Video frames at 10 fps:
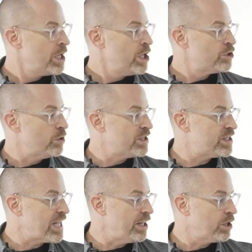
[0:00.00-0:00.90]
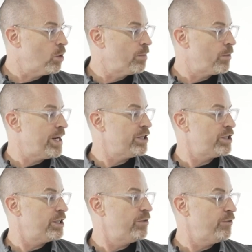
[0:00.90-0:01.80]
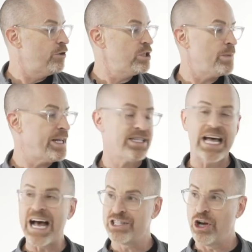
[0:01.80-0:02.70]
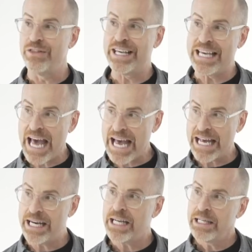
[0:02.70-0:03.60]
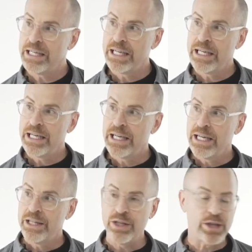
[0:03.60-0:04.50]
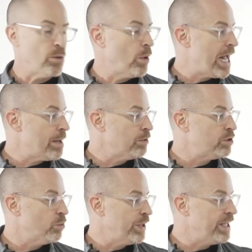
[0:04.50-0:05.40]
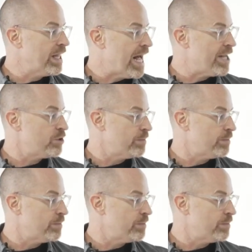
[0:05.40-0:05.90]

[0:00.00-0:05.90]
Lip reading: So the selling corporation first pays tax on the gain that they were able to realize from